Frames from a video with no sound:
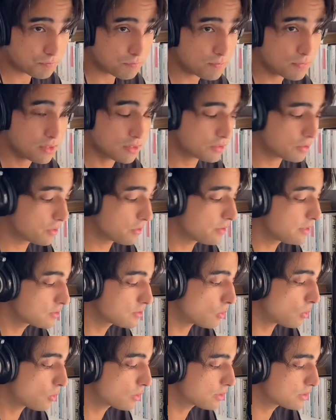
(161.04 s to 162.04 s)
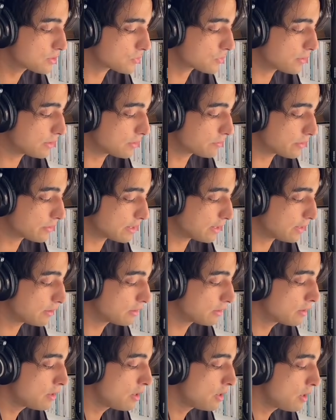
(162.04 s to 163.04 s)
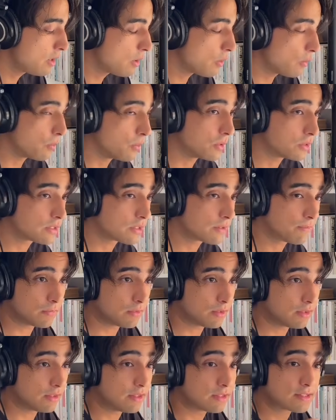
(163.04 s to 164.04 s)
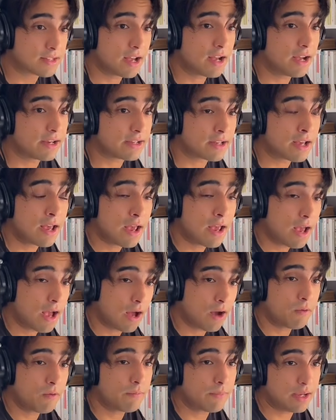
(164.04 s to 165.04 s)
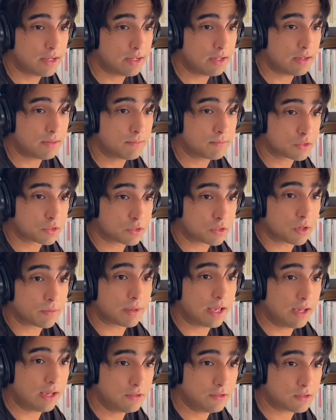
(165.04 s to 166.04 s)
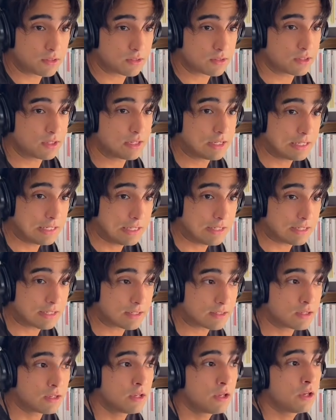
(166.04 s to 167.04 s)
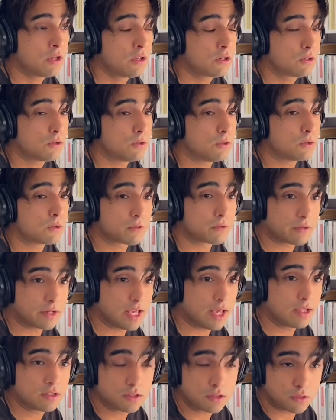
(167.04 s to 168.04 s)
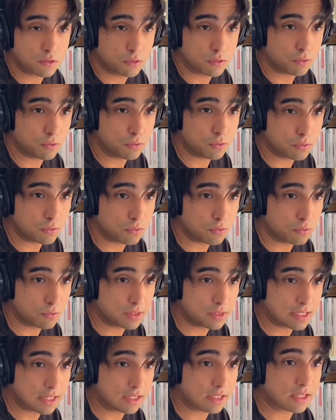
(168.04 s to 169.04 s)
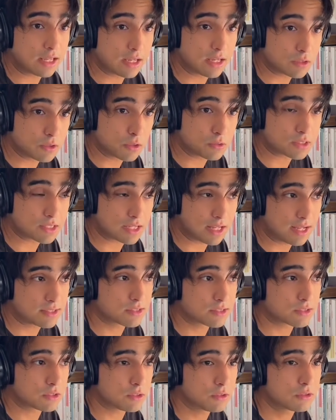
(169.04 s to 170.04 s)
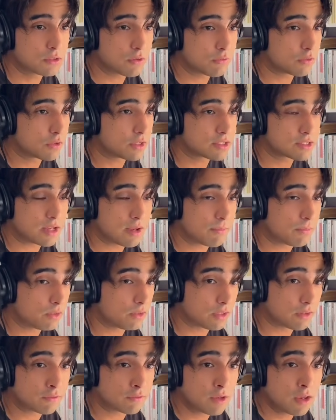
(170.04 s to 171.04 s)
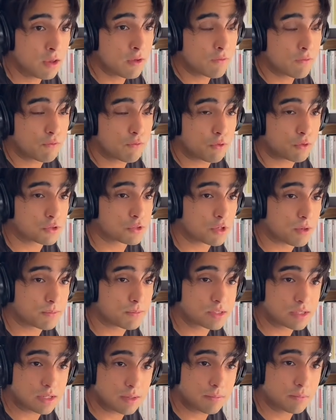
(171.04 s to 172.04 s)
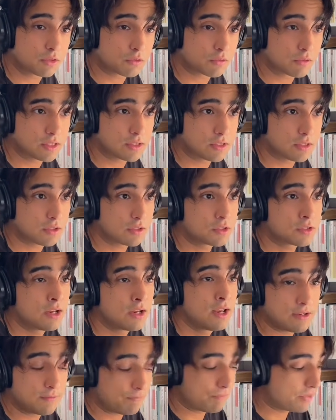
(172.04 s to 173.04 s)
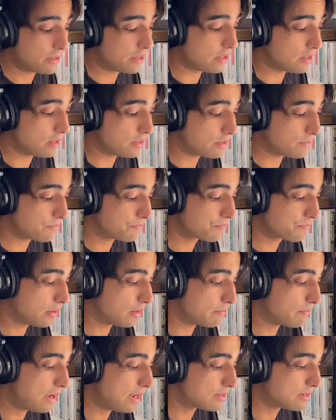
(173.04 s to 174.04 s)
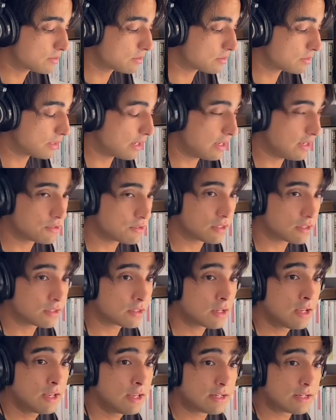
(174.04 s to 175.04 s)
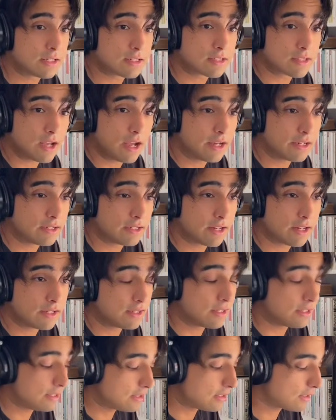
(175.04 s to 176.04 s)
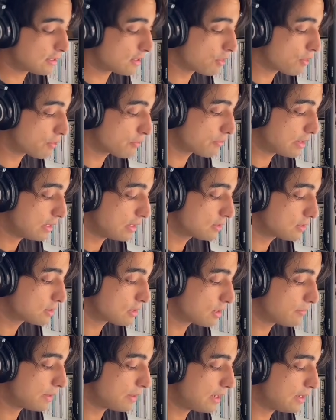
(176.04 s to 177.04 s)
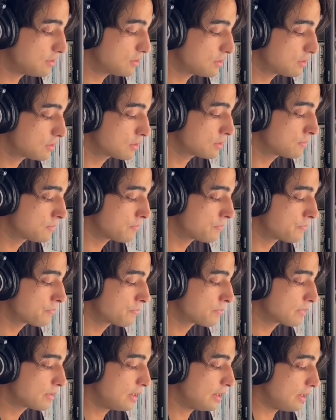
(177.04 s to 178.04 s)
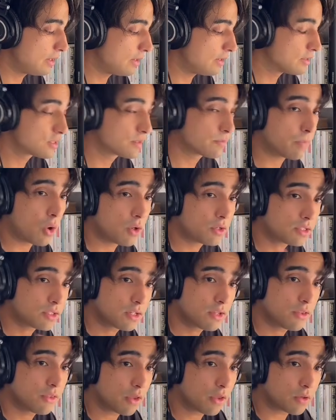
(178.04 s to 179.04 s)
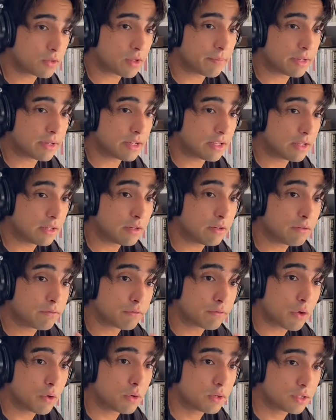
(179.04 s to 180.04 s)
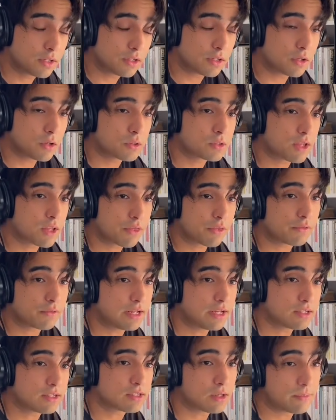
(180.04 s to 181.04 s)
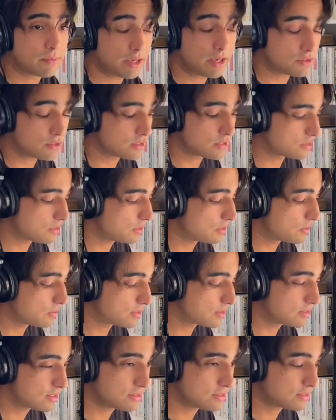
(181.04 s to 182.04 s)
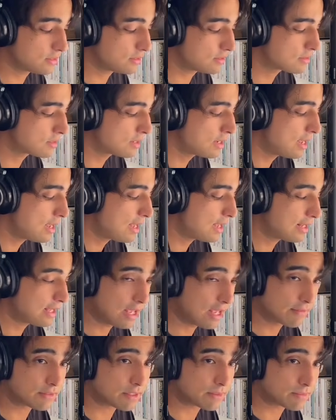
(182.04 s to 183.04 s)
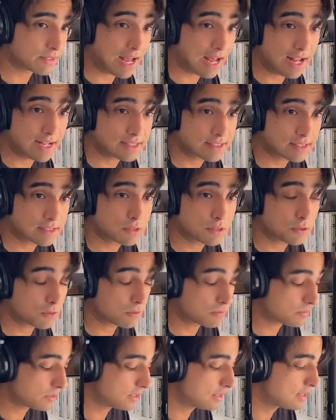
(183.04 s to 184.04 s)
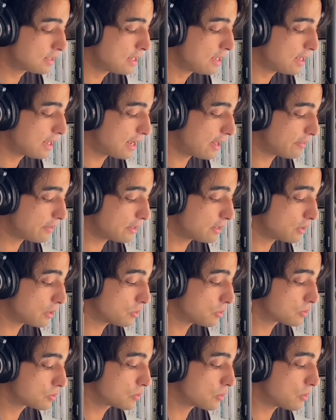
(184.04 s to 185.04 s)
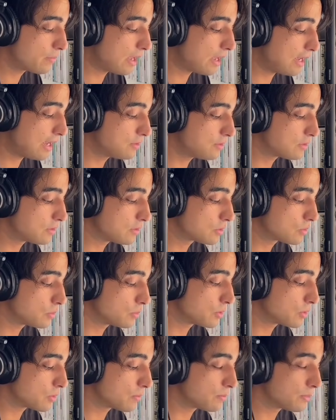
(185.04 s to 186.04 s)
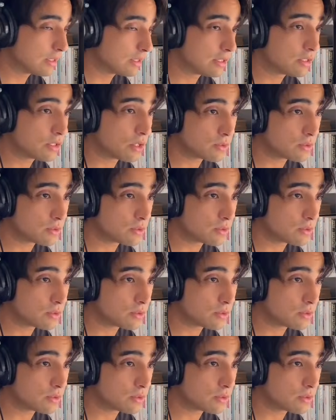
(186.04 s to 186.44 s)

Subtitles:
So this orchestrator right here would decide how many sub-agents it needed to create, to delegate those tasks to. So for example, if for some simple research, the master agent decided that he needed 3 sub-agents, he he invoked those 3 sub-agents into existence, gave them tasks to complete, and then those sub-agents would complete those